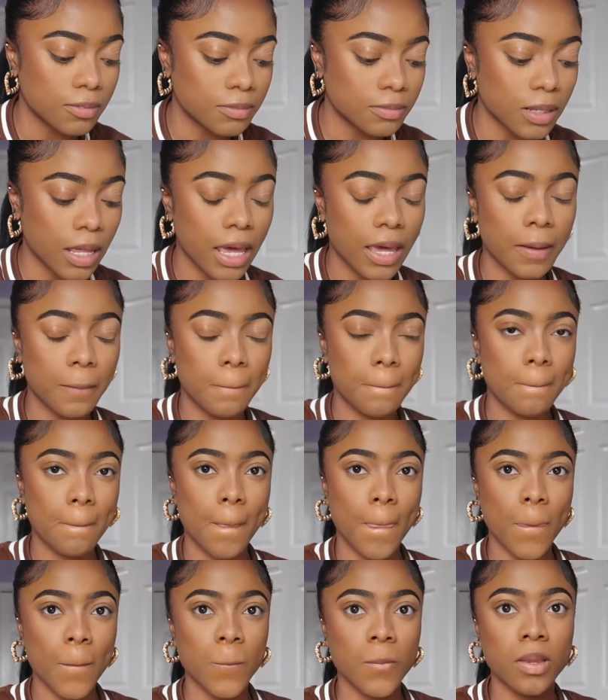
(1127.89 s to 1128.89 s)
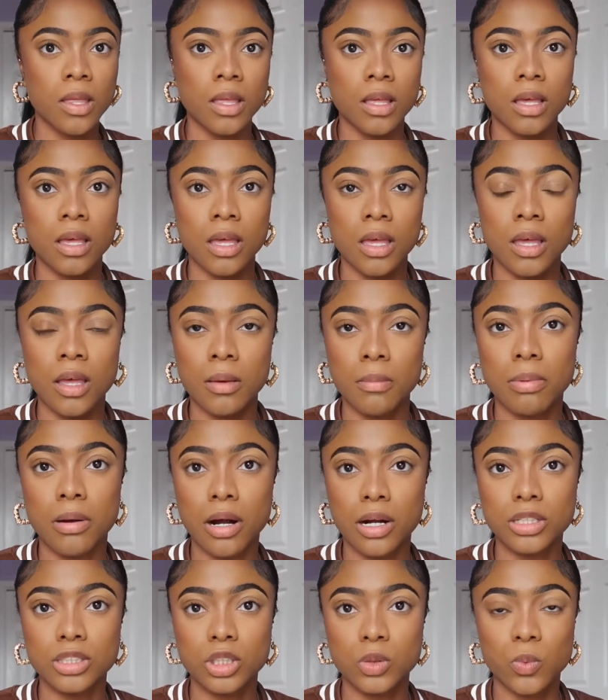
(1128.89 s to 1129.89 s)
like
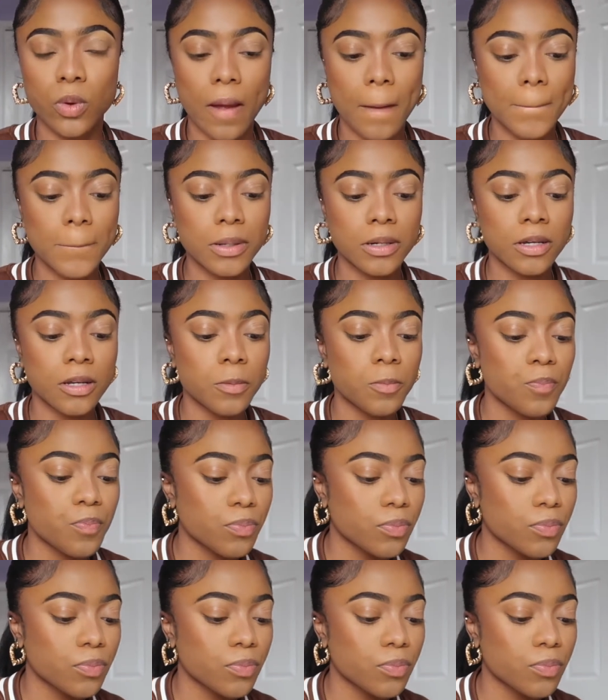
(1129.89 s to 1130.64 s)
parts where I put